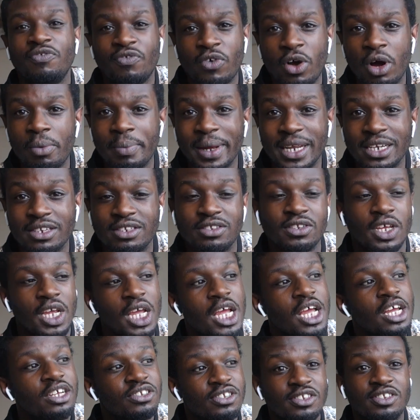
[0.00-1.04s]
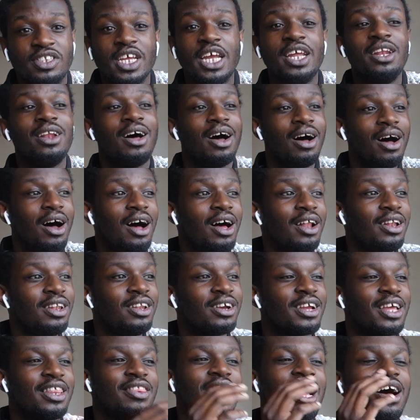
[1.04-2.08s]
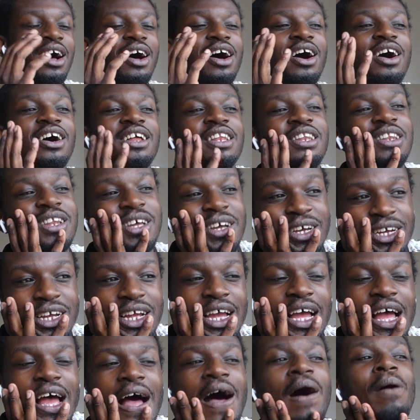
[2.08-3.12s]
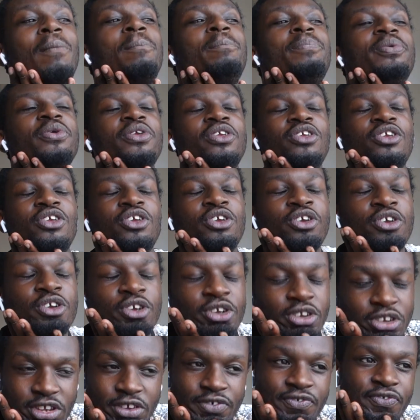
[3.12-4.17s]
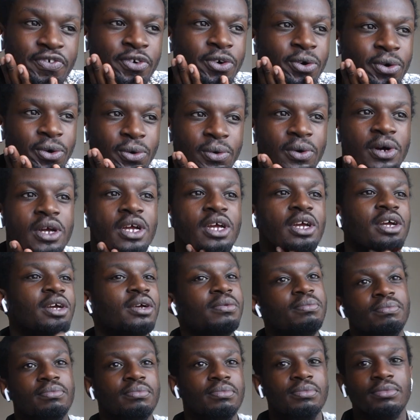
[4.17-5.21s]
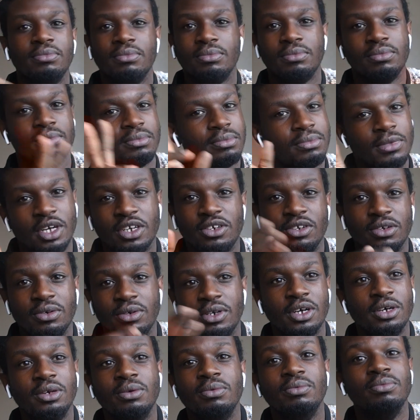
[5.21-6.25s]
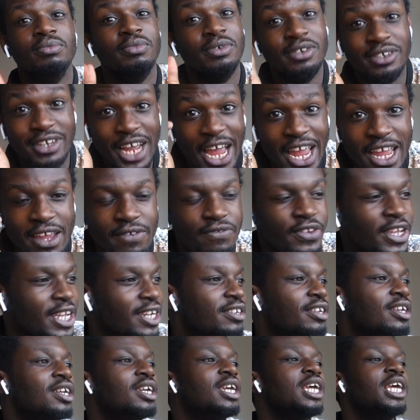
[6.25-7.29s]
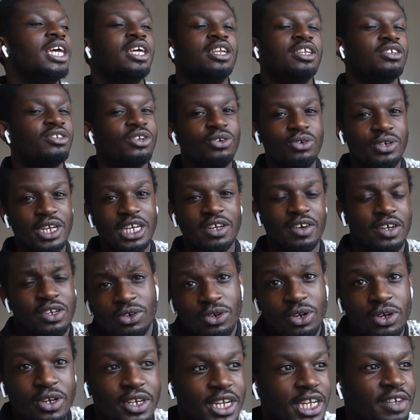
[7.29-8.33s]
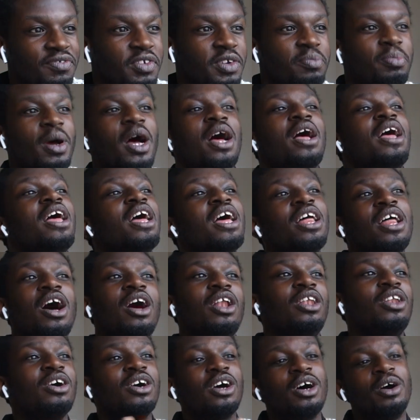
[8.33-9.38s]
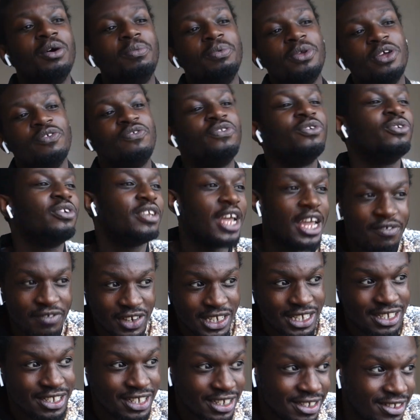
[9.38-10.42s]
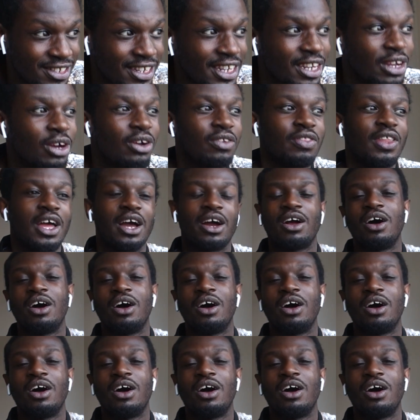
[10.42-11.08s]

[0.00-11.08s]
comments. So saying, oh, look at that art, look how beautiful, I don't know, David, there's no David, I don't know David, but look how beautiful David's sitting on that